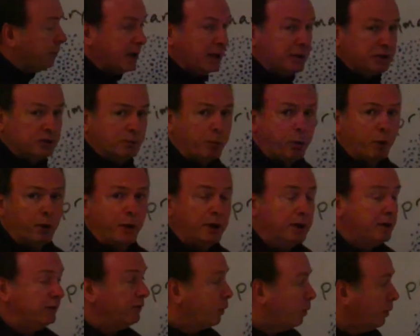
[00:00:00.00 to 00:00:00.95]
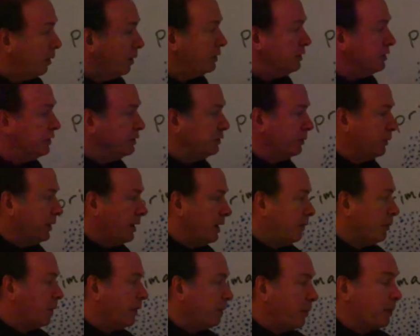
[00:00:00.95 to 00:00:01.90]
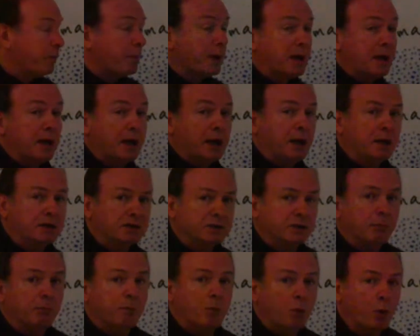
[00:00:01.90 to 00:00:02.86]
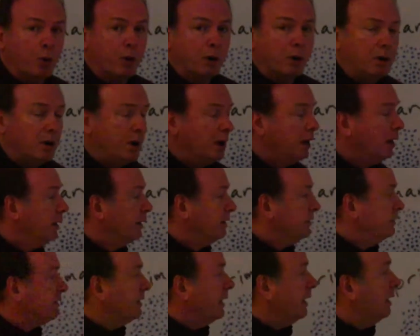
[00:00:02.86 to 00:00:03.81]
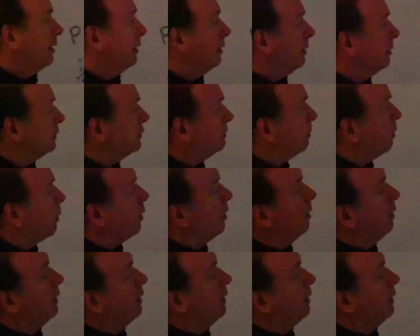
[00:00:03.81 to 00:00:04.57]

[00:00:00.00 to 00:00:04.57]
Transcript: means a point of origin, so there we're beginning some more cells, more